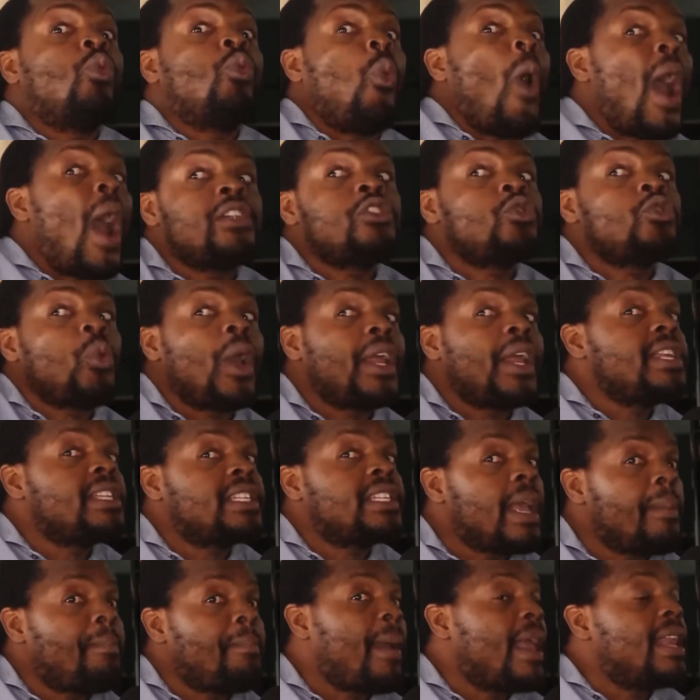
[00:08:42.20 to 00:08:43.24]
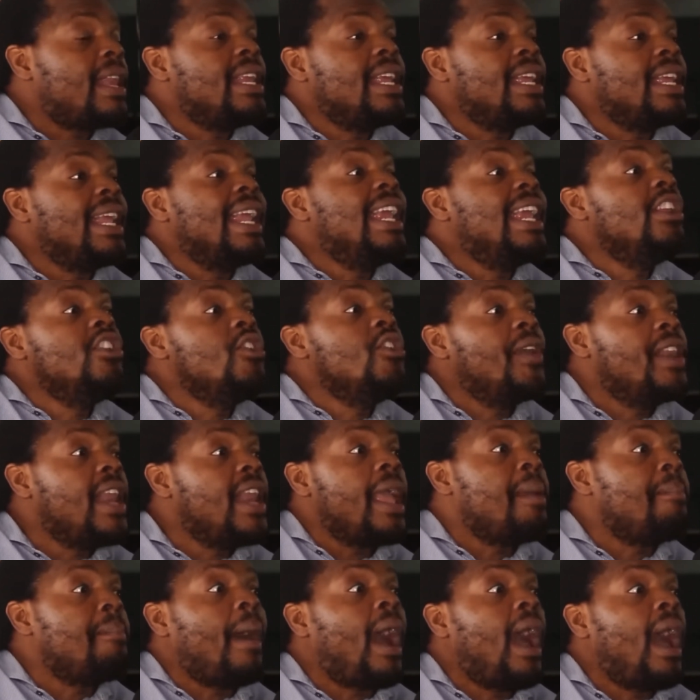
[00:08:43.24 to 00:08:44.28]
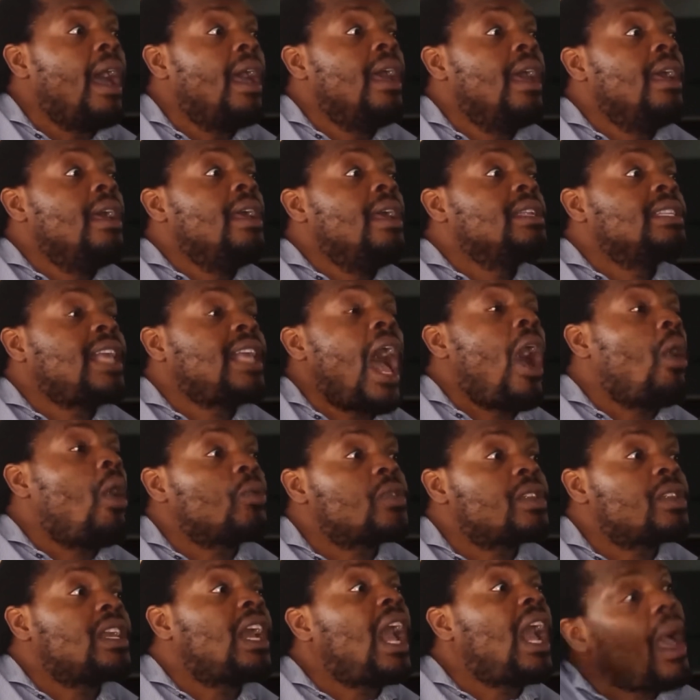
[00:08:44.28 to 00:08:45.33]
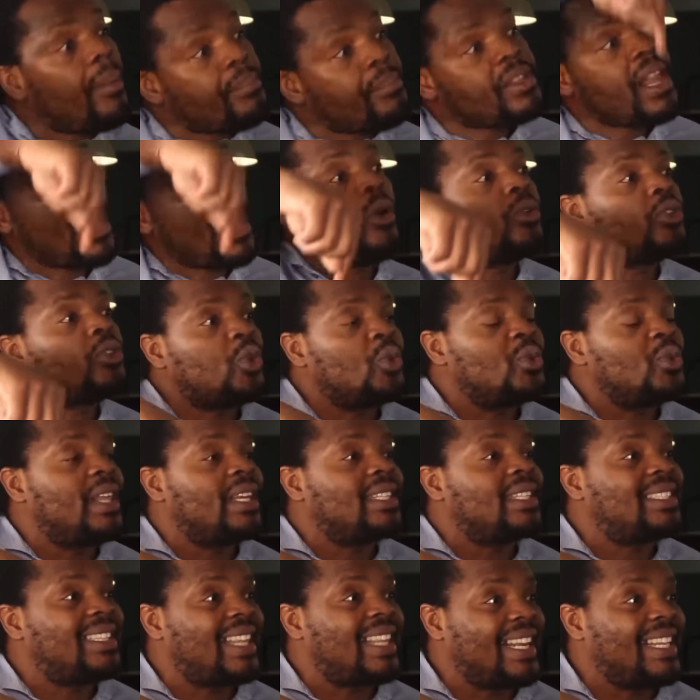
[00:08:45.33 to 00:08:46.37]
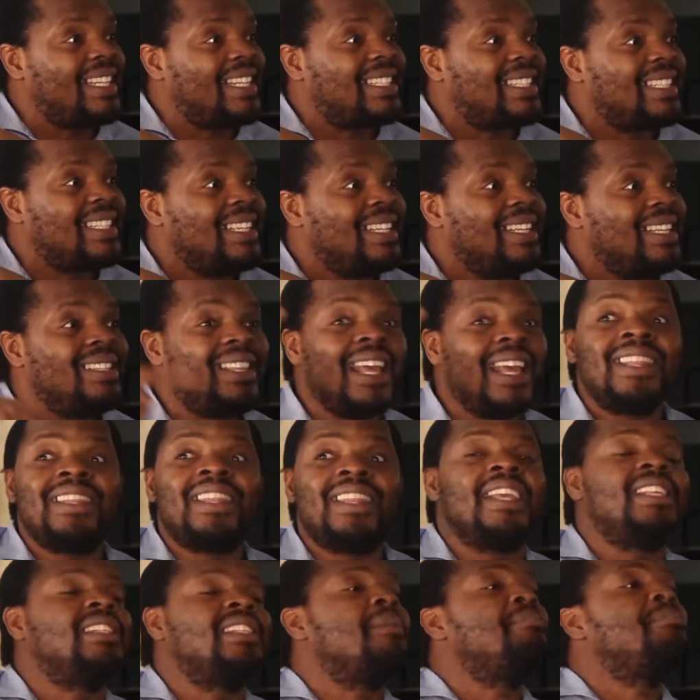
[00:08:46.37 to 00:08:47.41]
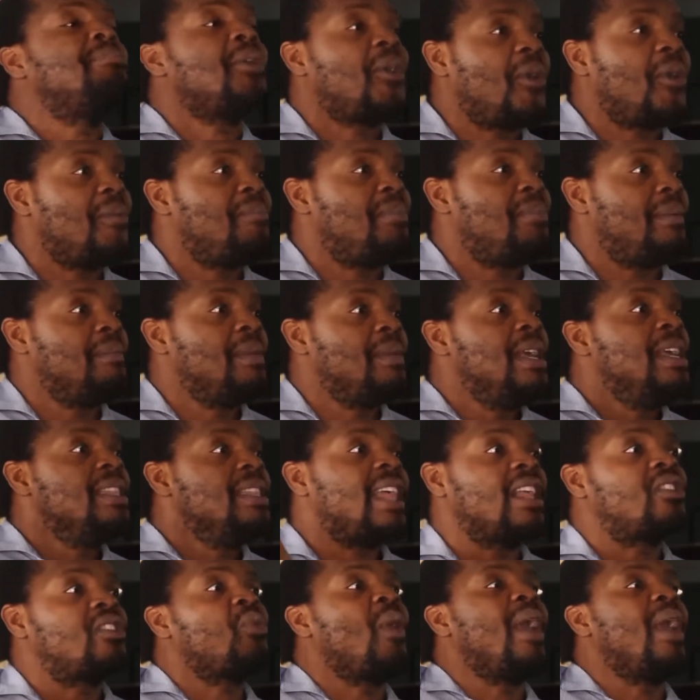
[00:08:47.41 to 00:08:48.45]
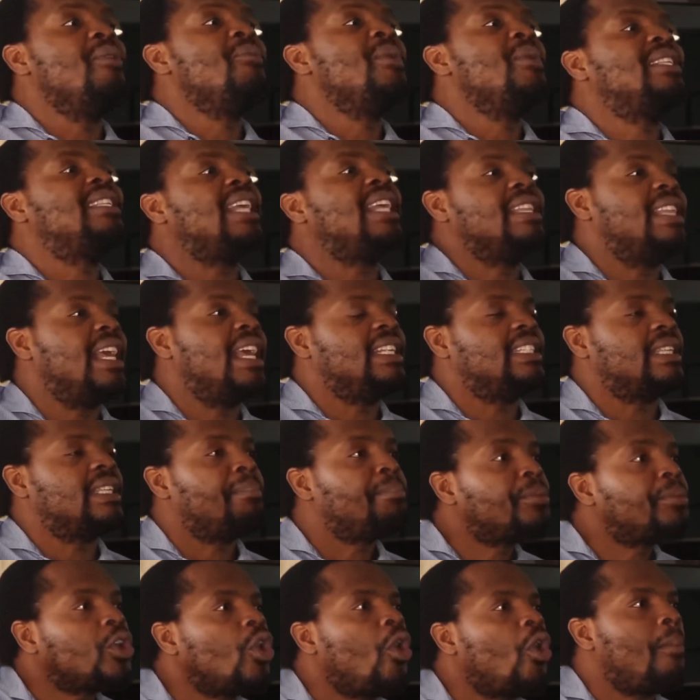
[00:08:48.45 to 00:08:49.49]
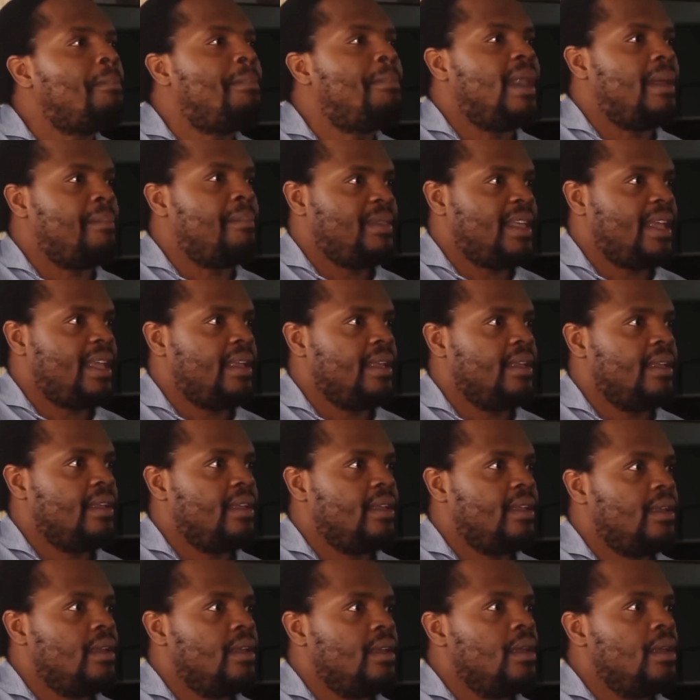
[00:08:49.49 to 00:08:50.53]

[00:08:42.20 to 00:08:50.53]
But once what is happening in your neighbor's house comes out to the streets, then there's a problem. That's when we say there's a problem there.